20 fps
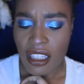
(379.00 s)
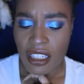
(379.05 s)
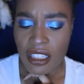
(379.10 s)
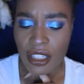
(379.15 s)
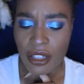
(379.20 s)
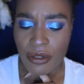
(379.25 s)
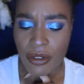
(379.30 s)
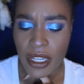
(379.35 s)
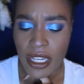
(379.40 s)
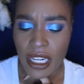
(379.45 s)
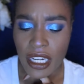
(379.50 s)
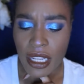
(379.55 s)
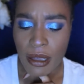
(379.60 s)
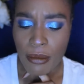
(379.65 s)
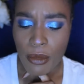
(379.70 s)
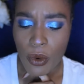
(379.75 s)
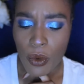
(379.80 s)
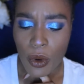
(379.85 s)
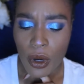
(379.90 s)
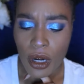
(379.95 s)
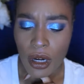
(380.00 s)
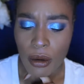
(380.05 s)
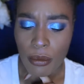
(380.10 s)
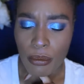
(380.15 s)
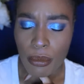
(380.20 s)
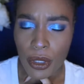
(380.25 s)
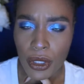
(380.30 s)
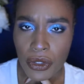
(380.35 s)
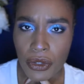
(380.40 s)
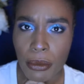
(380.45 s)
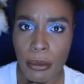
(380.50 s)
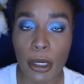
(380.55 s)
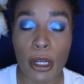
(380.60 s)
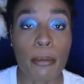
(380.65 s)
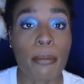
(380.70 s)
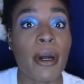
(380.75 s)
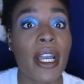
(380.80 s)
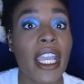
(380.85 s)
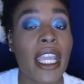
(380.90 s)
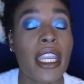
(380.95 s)
to read any more books from her.
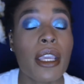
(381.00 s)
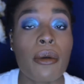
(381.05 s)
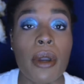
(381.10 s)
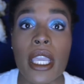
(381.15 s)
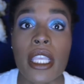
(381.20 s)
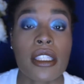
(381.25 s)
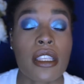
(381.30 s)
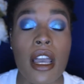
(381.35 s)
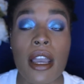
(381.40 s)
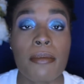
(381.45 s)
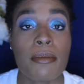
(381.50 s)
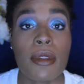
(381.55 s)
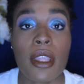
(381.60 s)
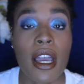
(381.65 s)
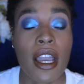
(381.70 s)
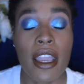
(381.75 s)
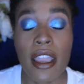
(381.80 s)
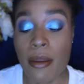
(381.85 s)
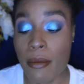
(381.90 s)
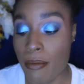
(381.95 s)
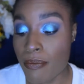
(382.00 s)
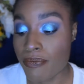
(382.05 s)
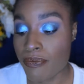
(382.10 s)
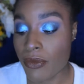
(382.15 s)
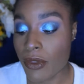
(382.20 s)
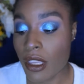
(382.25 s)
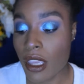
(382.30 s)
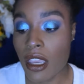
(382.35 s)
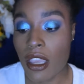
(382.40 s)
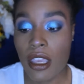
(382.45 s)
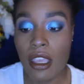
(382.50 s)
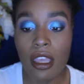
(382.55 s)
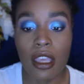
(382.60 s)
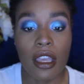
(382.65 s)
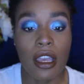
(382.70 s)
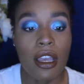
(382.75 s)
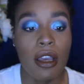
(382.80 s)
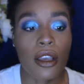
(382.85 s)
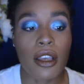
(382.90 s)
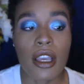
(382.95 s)
But anyways, I
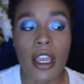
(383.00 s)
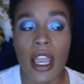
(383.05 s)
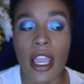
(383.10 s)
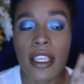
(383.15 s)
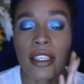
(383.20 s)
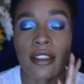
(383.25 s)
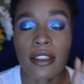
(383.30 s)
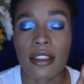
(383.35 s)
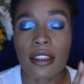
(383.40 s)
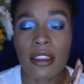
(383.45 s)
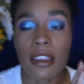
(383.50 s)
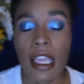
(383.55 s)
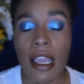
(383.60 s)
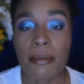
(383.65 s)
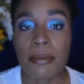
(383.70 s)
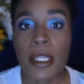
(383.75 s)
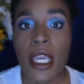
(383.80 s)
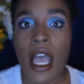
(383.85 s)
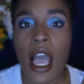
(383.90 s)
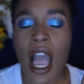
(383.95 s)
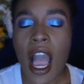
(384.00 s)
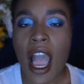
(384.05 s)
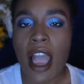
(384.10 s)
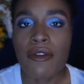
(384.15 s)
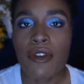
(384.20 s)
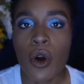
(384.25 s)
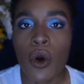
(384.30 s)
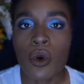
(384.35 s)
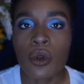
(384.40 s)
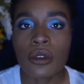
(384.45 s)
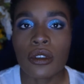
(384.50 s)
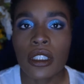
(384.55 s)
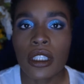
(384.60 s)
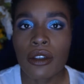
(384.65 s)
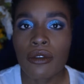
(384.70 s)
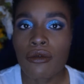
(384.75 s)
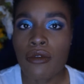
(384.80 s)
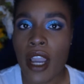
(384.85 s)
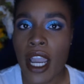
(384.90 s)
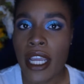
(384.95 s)
slept. I've only
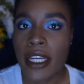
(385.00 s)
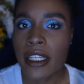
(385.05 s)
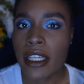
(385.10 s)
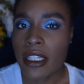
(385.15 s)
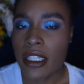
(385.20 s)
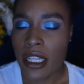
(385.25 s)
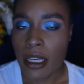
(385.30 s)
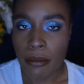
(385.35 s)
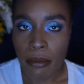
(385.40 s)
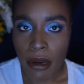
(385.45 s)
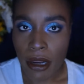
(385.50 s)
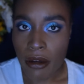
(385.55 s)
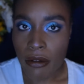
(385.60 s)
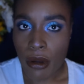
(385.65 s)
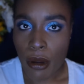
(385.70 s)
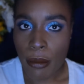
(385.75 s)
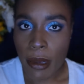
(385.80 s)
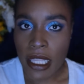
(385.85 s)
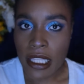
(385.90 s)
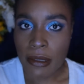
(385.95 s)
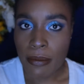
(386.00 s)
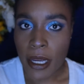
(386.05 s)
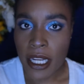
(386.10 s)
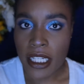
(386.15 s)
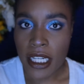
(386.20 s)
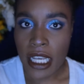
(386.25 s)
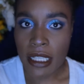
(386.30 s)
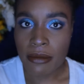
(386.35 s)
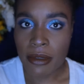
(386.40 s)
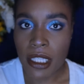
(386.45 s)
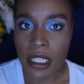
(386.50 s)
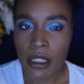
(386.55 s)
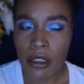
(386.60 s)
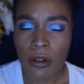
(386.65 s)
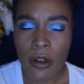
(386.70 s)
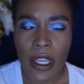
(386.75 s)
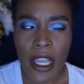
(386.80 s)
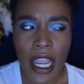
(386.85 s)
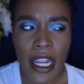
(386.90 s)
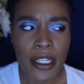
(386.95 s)
read contemporary romance by Jasmine
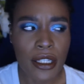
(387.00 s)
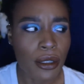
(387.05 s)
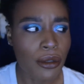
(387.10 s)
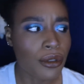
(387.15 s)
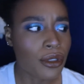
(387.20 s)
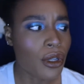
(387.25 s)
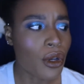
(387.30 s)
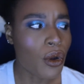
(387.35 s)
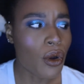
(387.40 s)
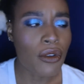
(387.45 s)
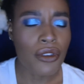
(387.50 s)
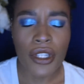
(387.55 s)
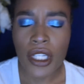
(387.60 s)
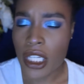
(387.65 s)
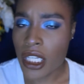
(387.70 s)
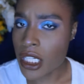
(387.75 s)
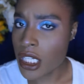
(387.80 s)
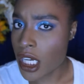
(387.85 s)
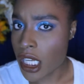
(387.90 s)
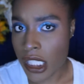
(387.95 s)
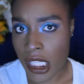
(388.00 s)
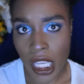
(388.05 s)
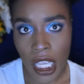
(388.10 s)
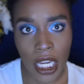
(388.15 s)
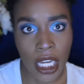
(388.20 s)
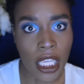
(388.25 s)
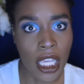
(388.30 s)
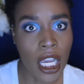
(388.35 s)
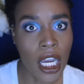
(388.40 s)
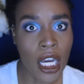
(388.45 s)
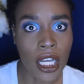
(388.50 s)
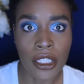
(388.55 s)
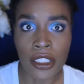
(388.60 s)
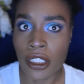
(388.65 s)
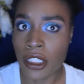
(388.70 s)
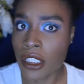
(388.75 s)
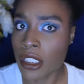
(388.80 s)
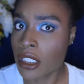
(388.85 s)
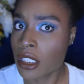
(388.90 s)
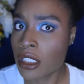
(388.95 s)
Guillory. I don't know if she does any
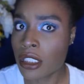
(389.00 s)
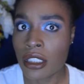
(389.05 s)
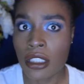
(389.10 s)
other